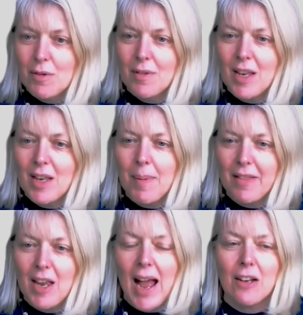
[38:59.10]
think about
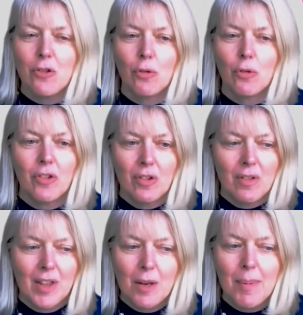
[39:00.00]
the add-ons,
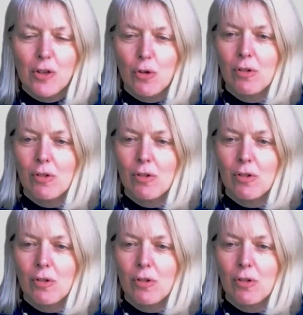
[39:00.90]
think about your